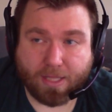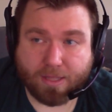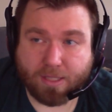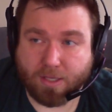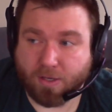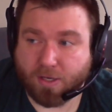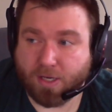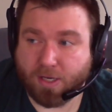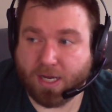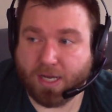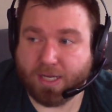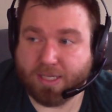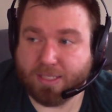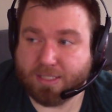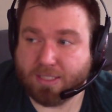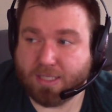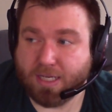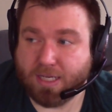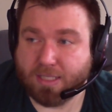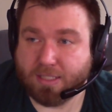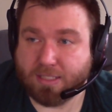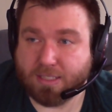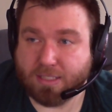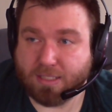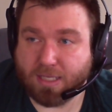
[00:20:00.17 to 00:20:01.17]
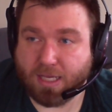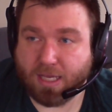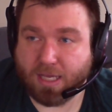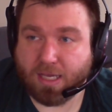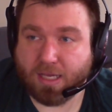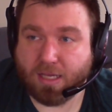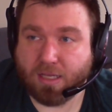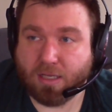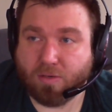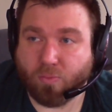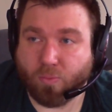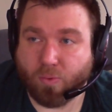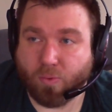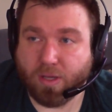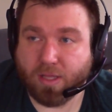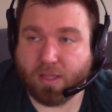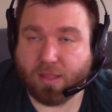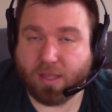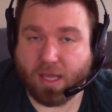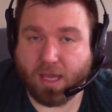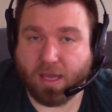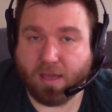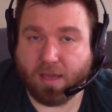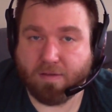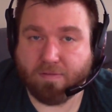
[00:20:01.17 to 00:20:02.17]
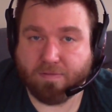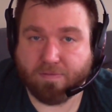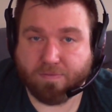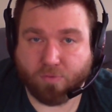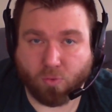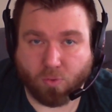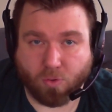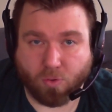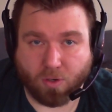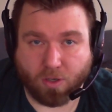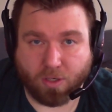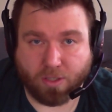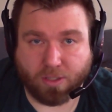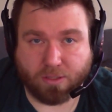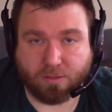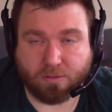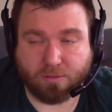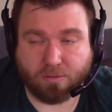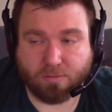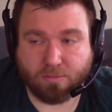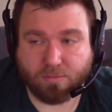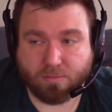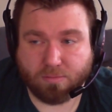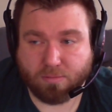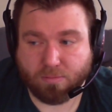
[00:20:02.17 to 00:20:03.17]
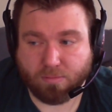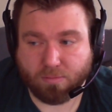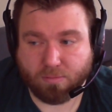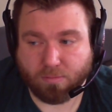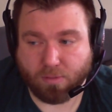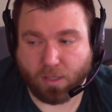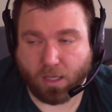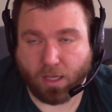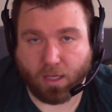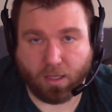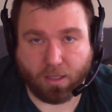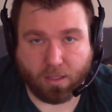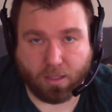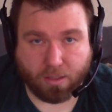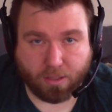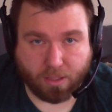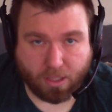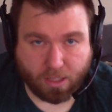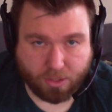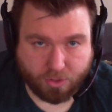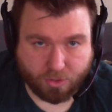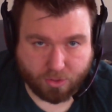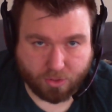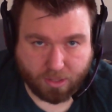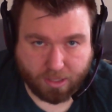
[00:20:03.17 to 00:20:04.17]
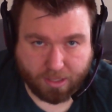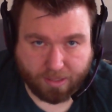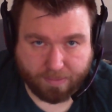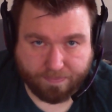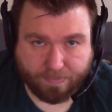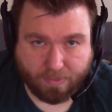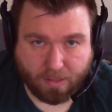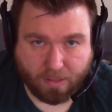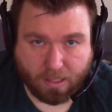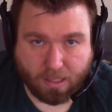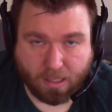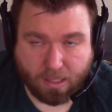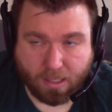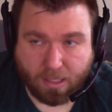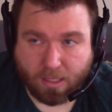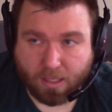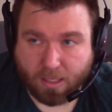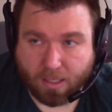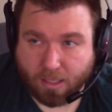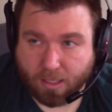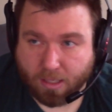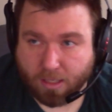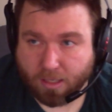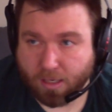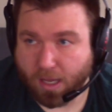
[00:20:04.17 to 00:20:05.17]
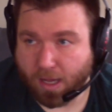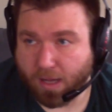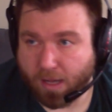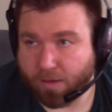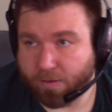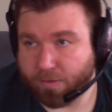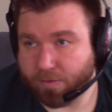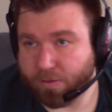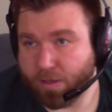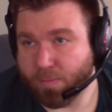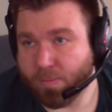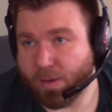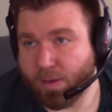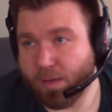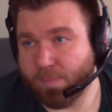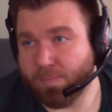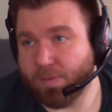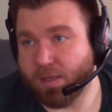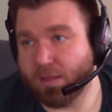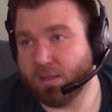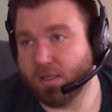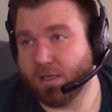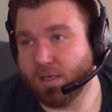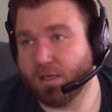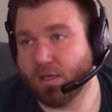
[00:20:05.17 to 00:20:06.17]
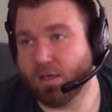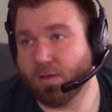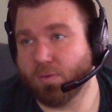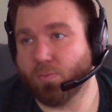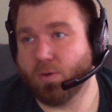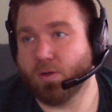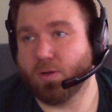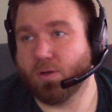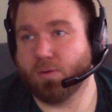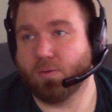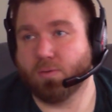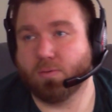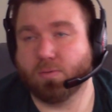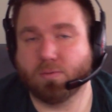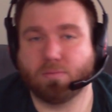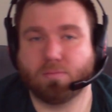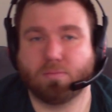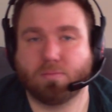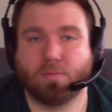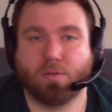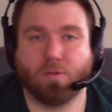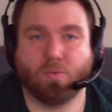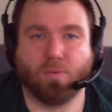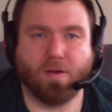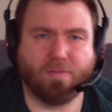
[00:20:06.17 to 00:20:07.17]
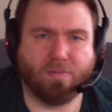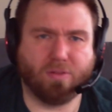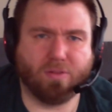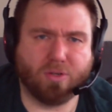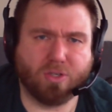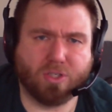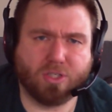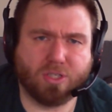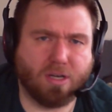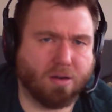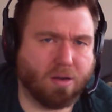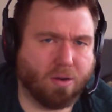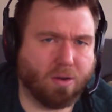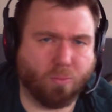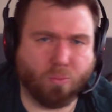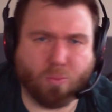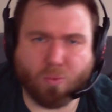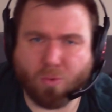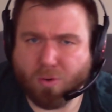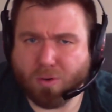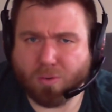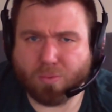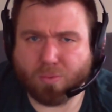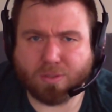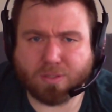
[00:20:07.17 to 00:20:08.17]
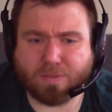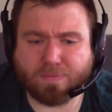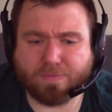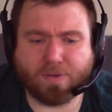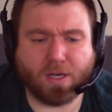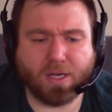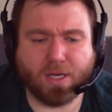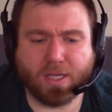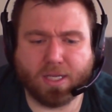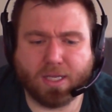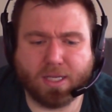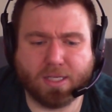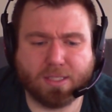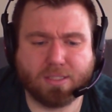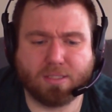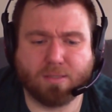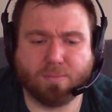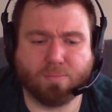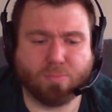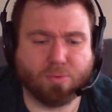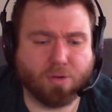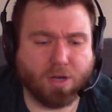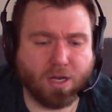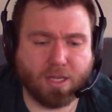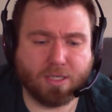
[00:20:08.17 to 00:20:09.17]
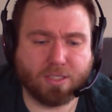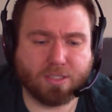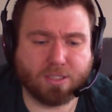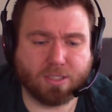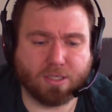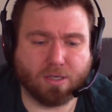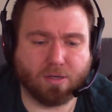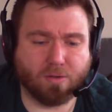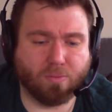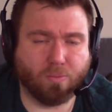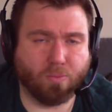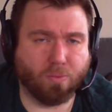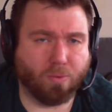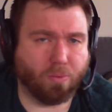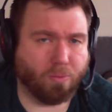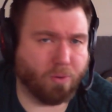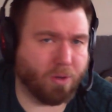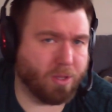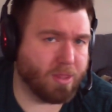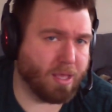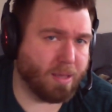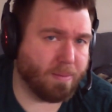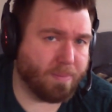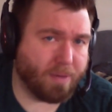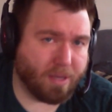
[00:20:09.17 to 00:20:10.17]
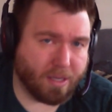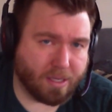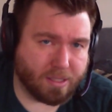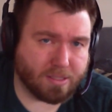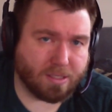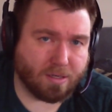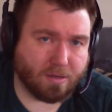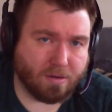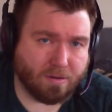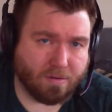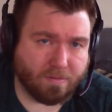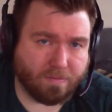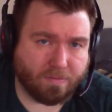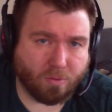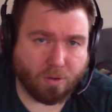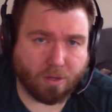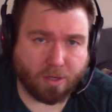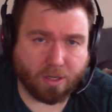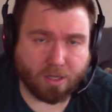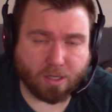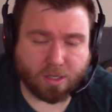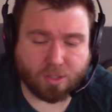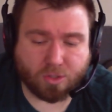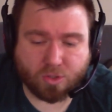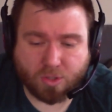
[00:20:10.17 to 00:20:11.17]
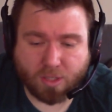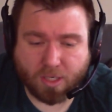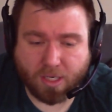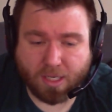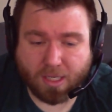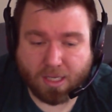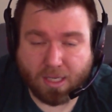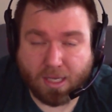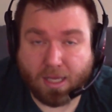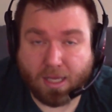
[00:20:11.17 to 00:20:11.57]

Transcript: the United States is in with a foreign country. Now, you might be thinking, well, the Revolutionary War was fought against the British. Wouldn't they be considered a foreign country?